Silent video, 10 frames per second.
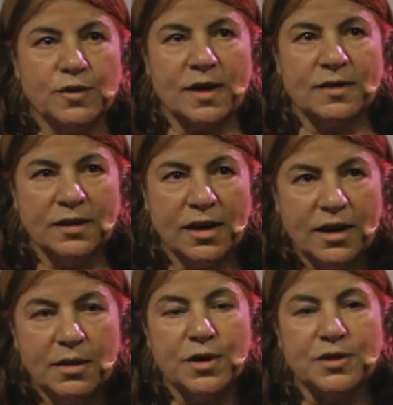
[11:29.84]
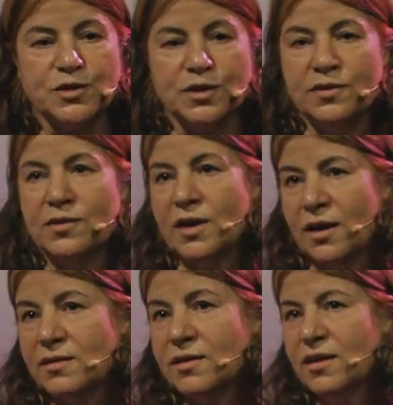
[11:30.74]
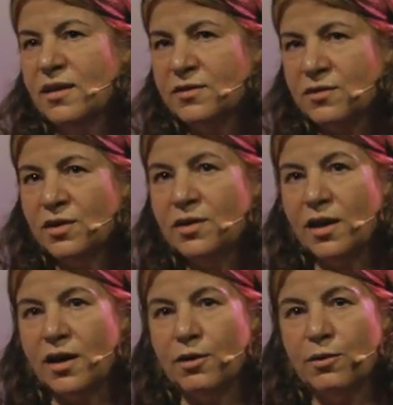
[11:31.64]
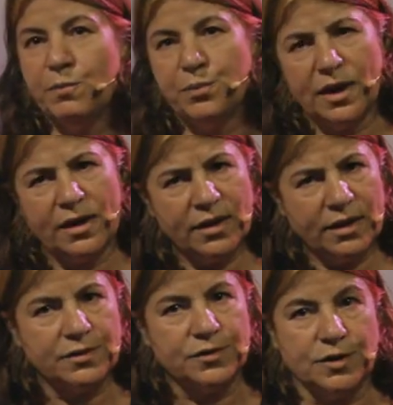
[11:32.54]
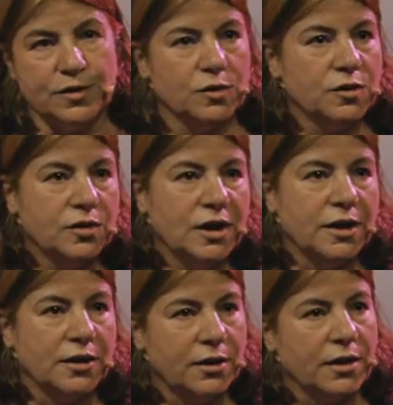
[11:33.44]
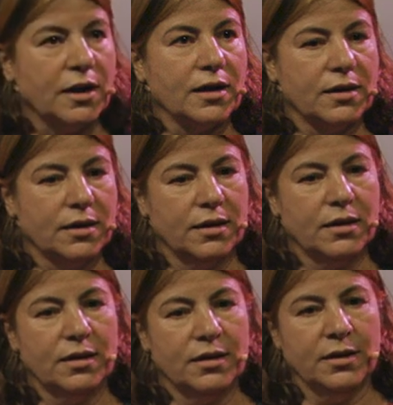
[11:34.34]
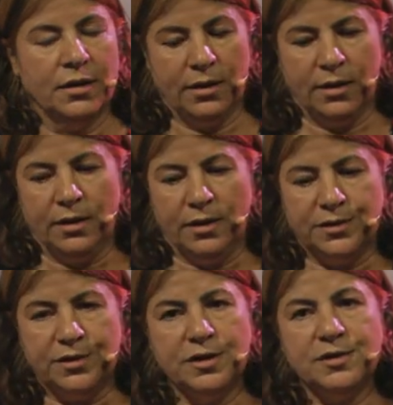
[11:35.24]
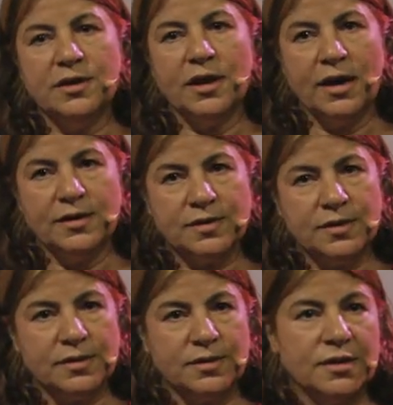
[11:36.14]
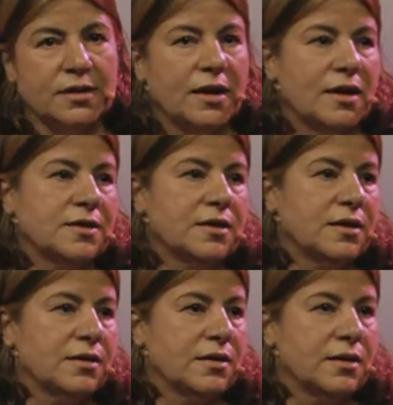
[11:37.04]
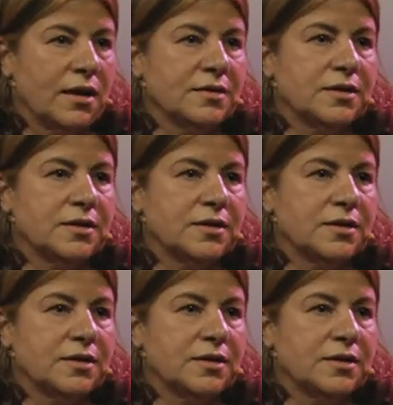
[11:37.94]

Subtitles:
Because as Leila mentioned, that till now, other countries, not only Iraq, treating ISIS as a